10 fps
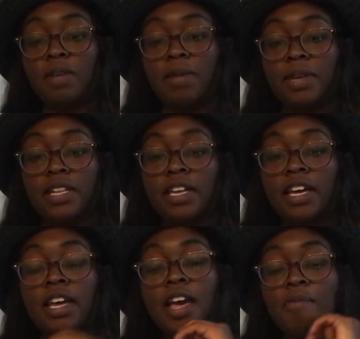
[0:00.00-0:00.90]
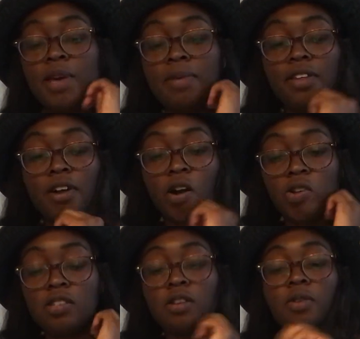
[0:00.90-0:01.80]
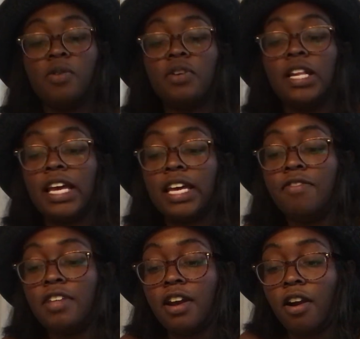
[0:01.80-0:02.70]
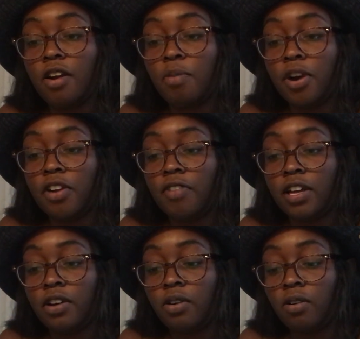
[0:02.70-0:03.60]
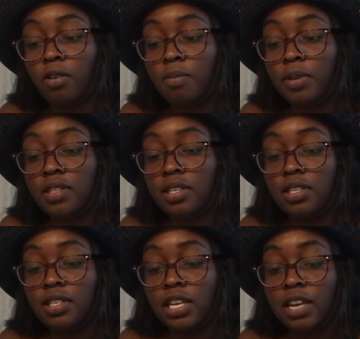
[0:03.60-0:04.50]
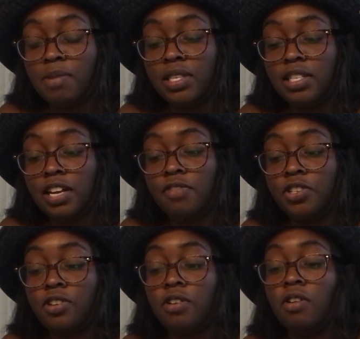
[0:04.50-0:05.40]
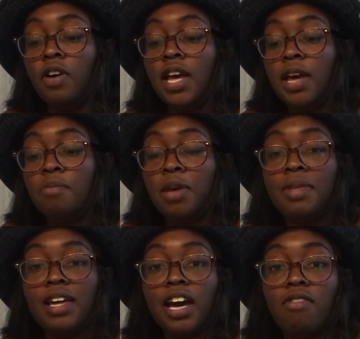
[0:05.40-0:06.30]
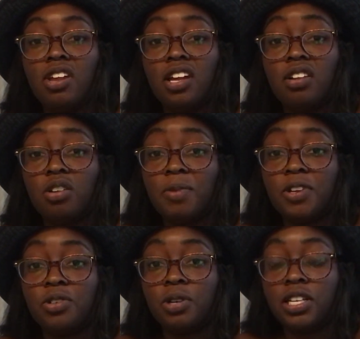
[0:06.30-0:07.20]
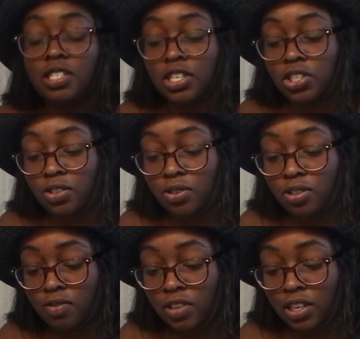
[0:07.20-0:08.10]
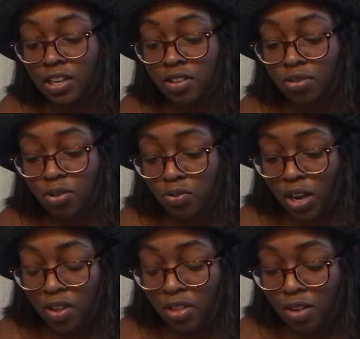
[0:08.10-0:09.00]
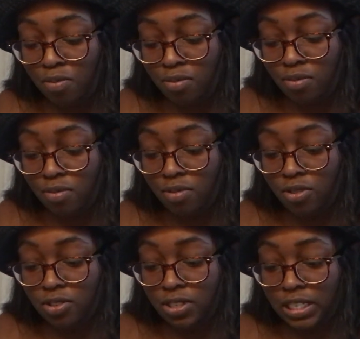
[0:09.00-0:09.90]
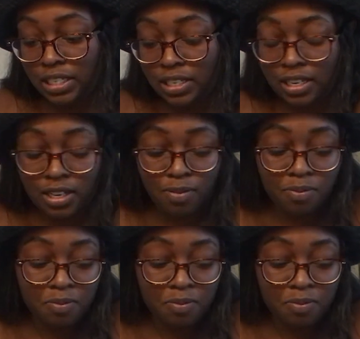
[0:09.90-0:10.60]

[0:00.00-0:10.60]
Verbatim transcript: Maybe they're also, if they are part of, a whole business team and stuff, too, maybe they have, a little bit of trust issues of, others around them. And they're just, yeah,